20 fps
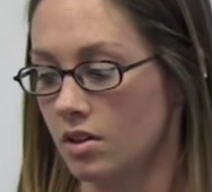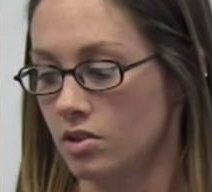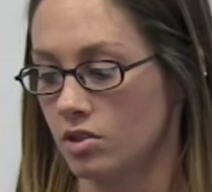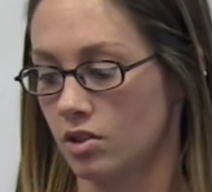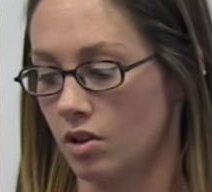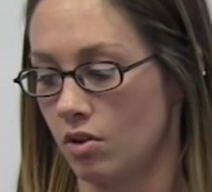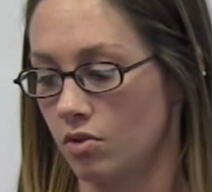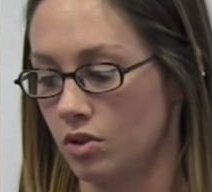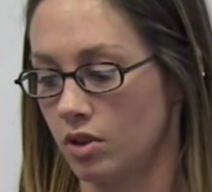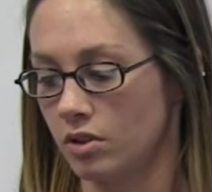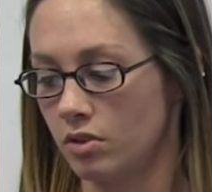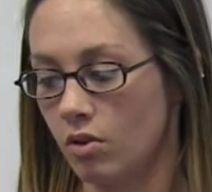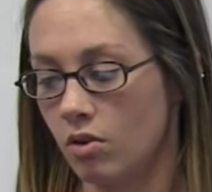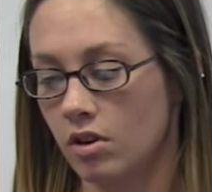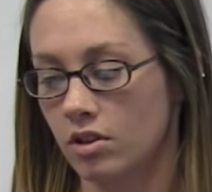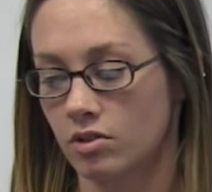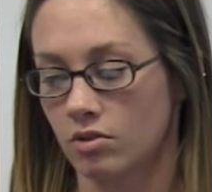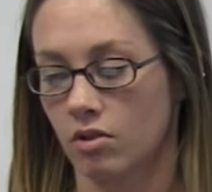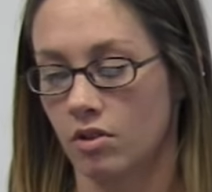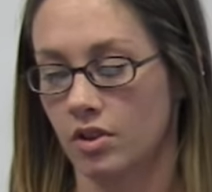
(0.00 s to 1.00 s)
So the
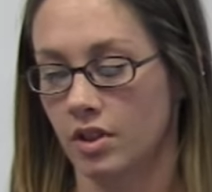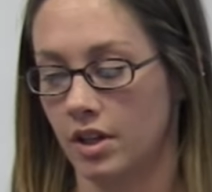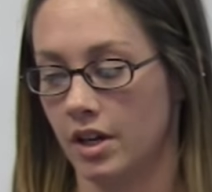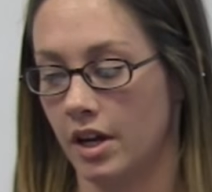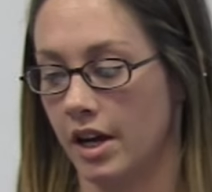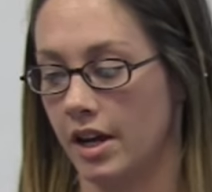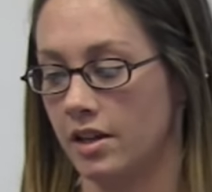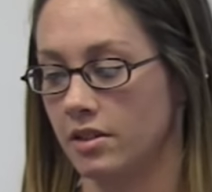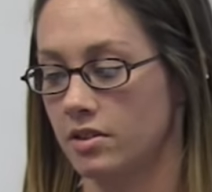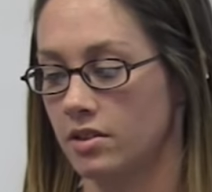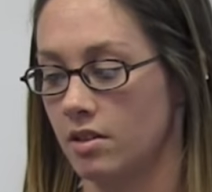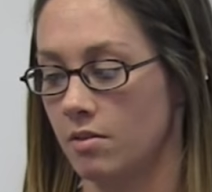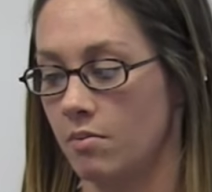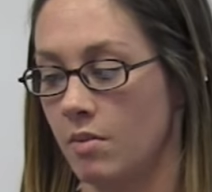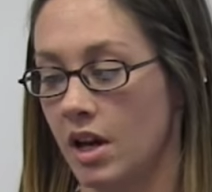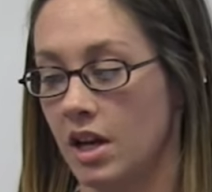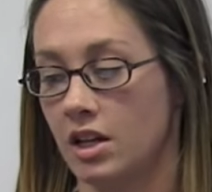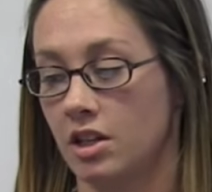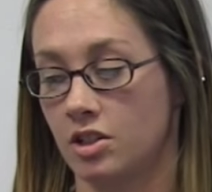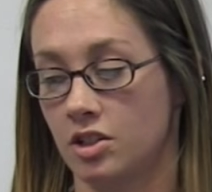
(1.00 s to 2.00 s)
lords or the knights
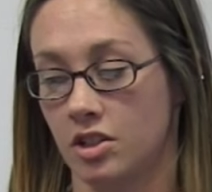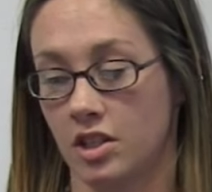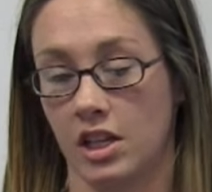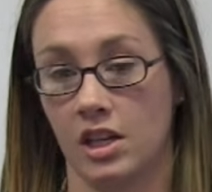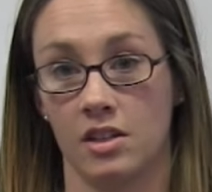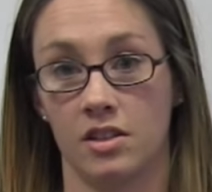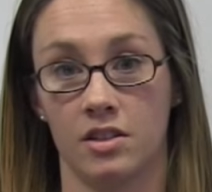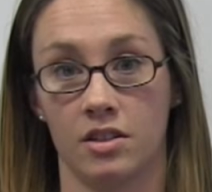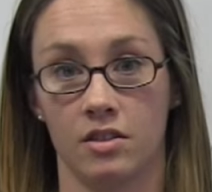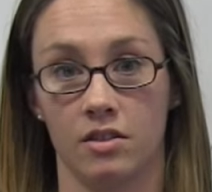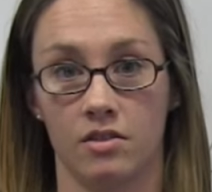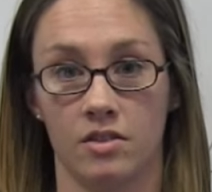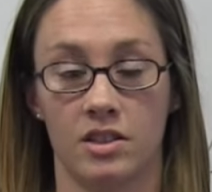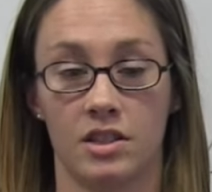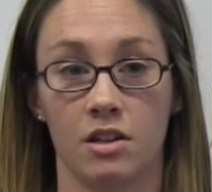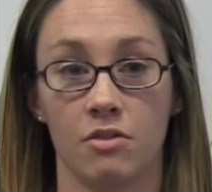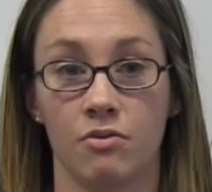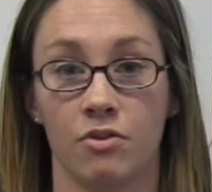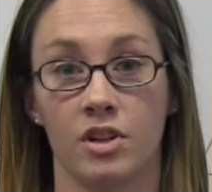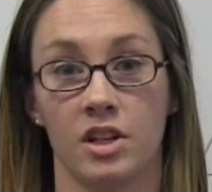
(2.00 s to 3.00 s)
managed these
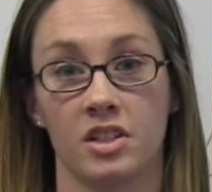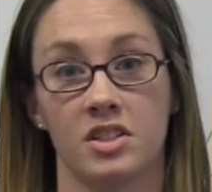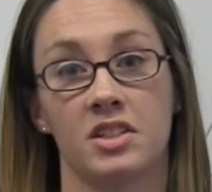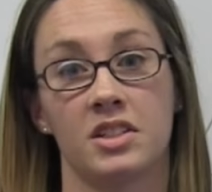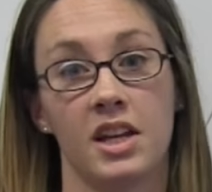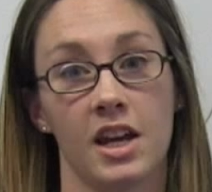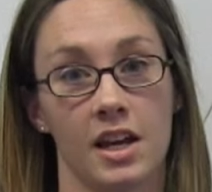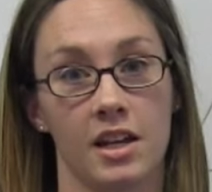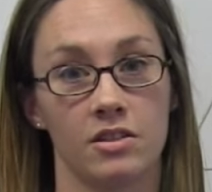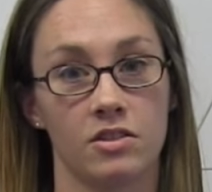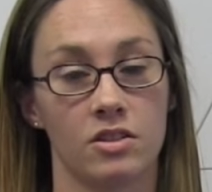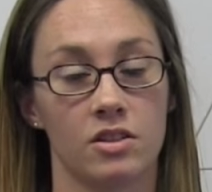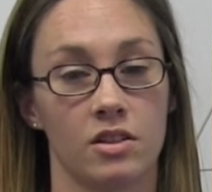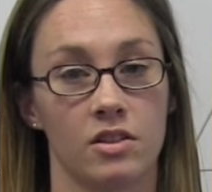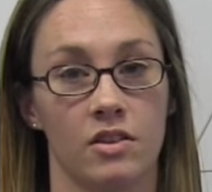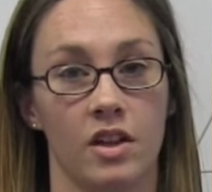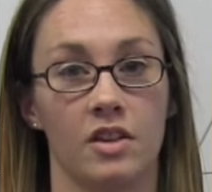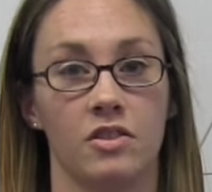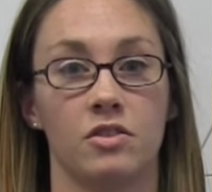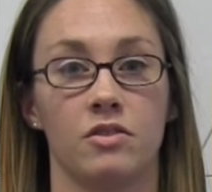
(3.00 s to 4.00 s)
different estates
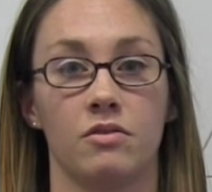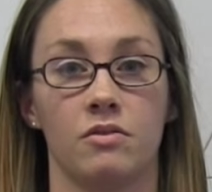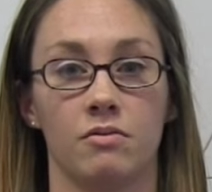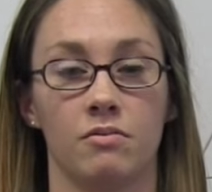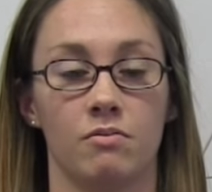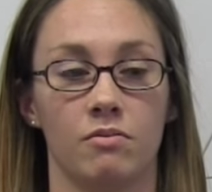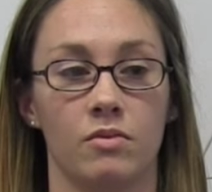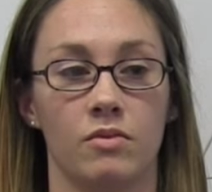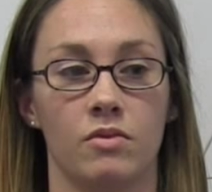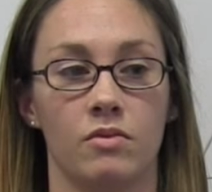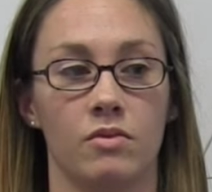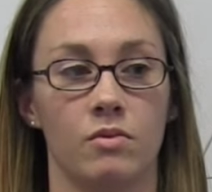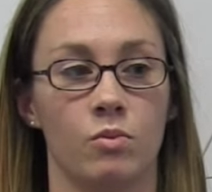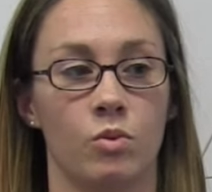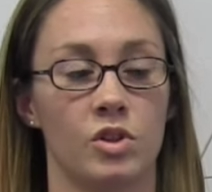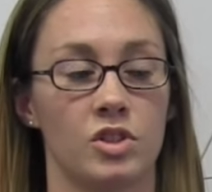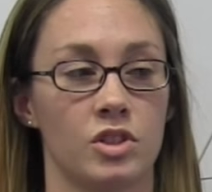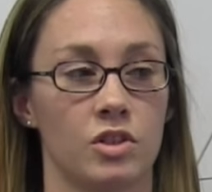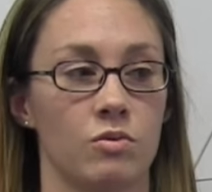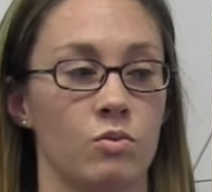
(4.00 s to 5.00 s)
that
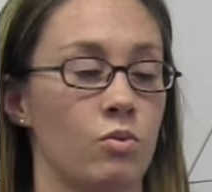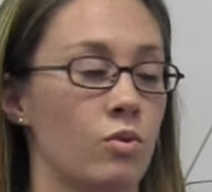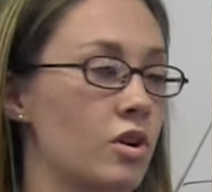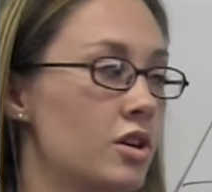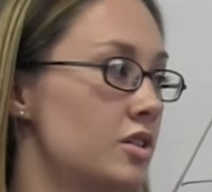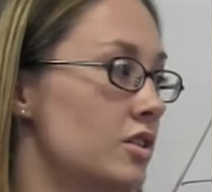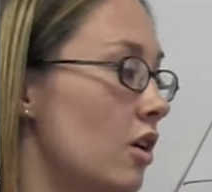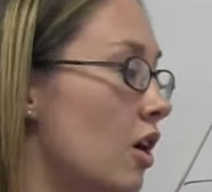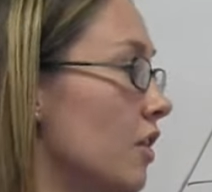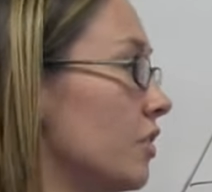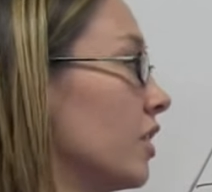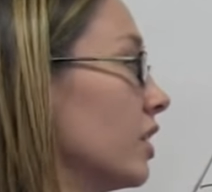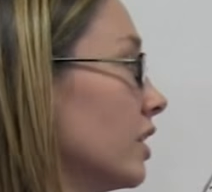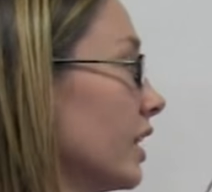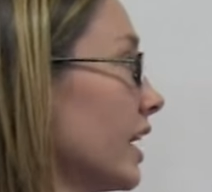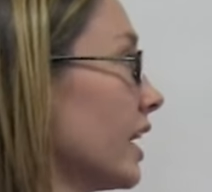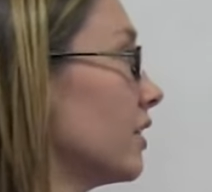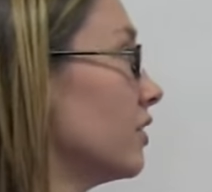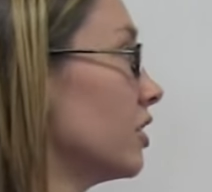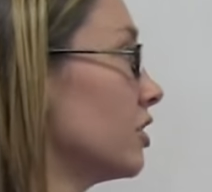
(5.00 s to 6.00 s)
was on the
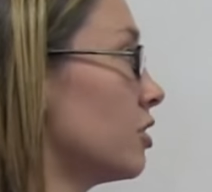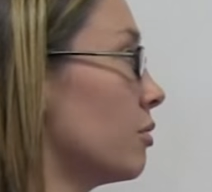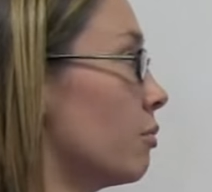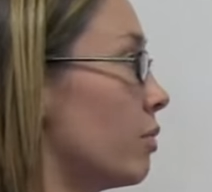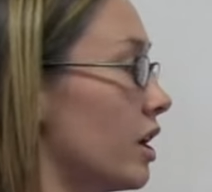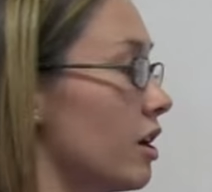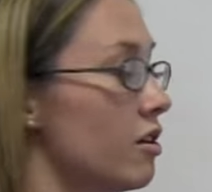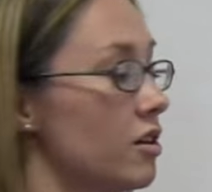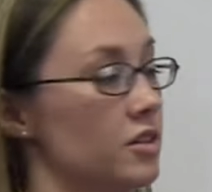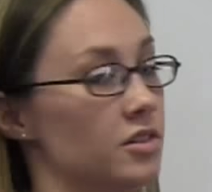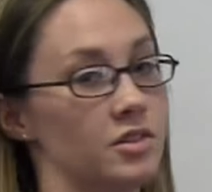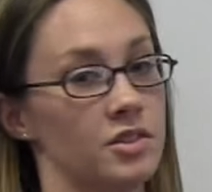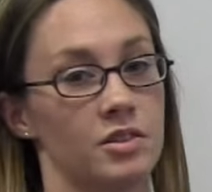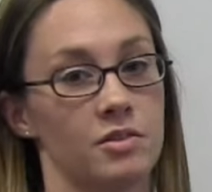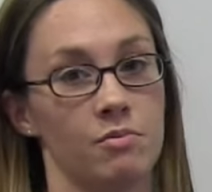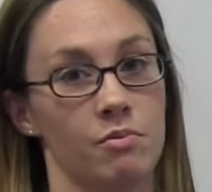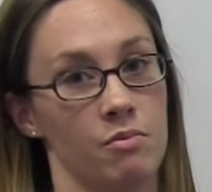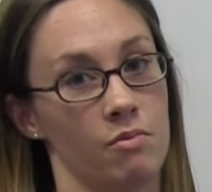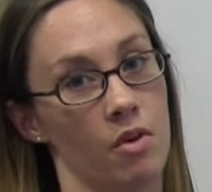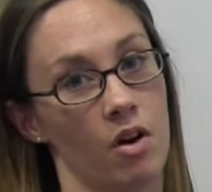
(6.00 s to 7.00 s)
land that the
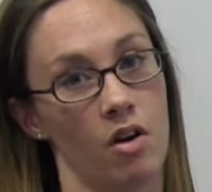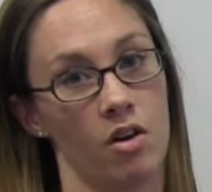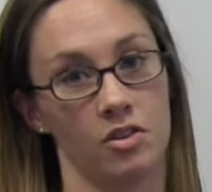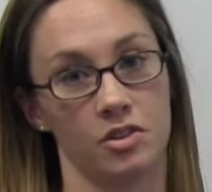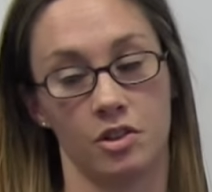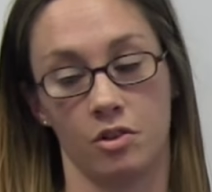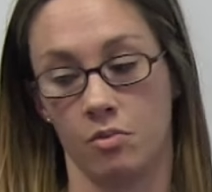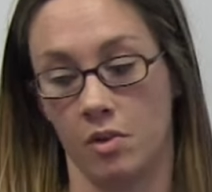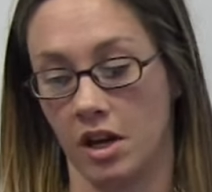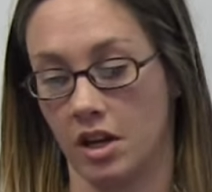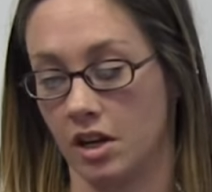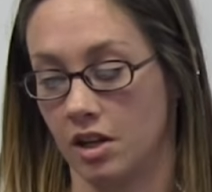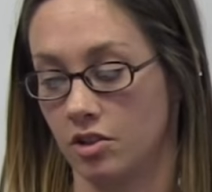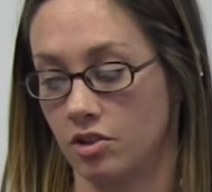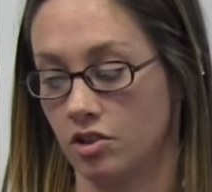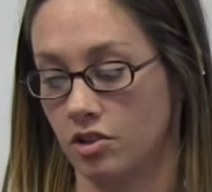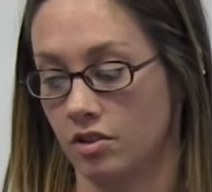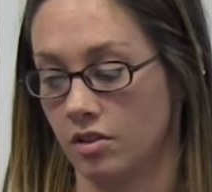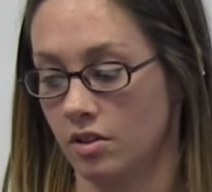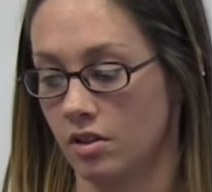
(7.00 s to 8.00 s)
barons also
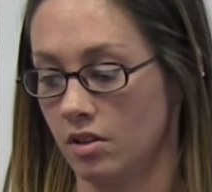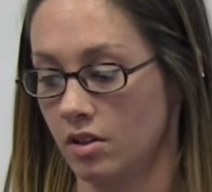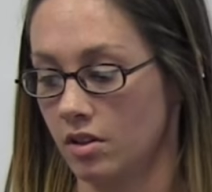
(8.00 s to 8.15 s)
managed.